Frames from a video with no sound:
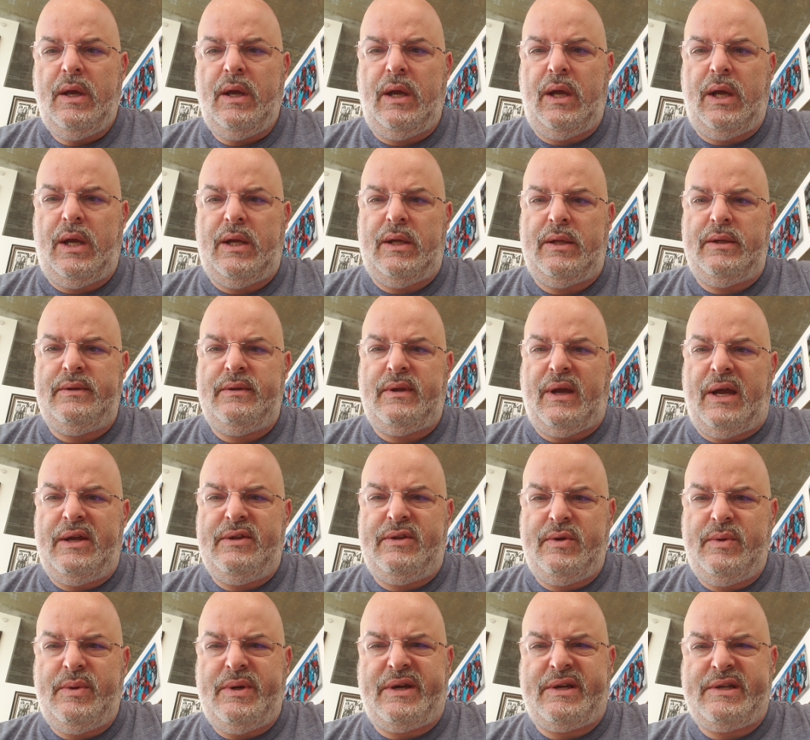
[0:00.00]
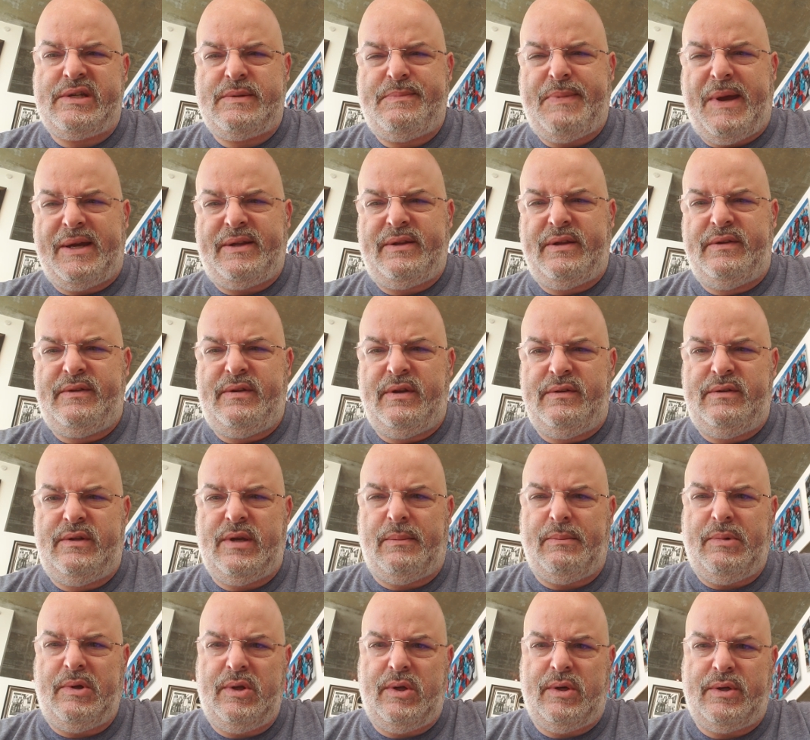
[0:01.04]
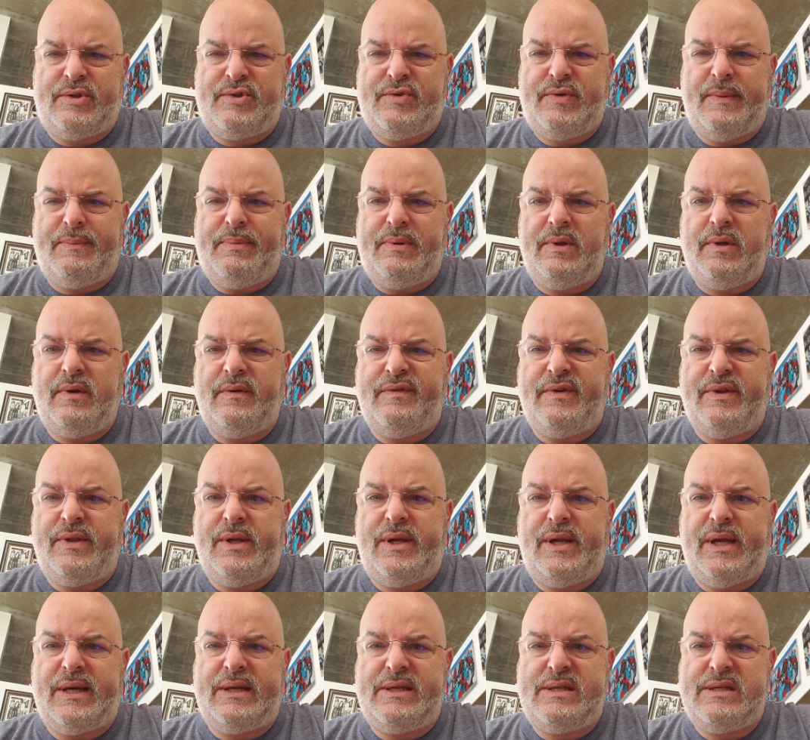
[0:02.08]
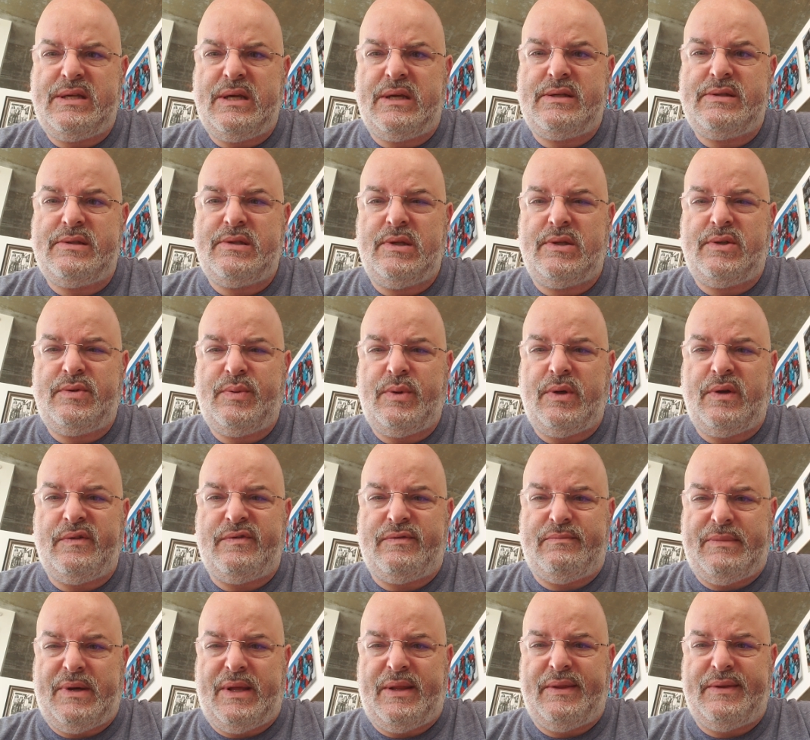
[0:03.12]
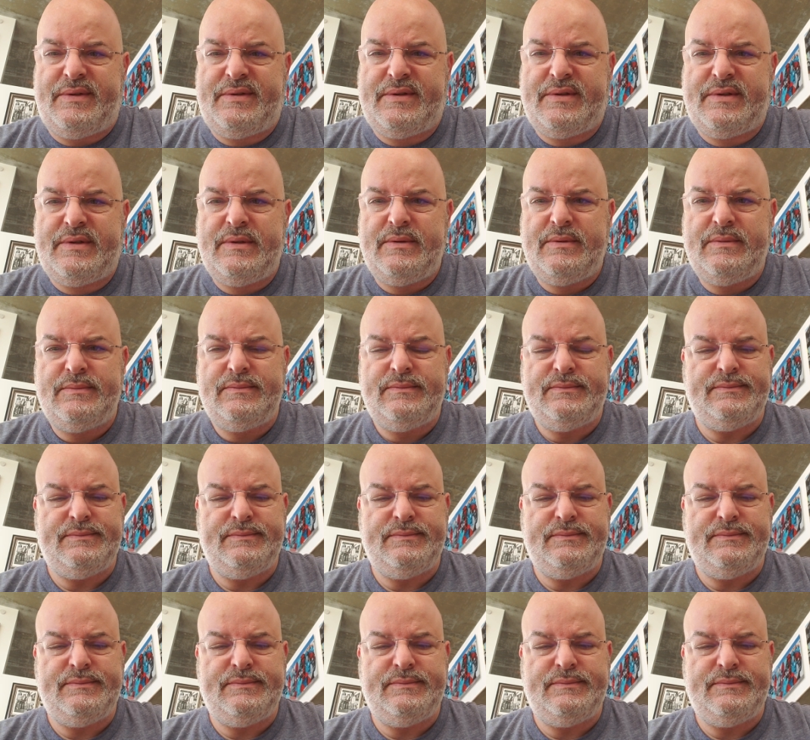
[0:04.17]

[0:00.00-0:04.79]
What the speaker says: And I do expect it to double or triple over the next 6 to 12 months.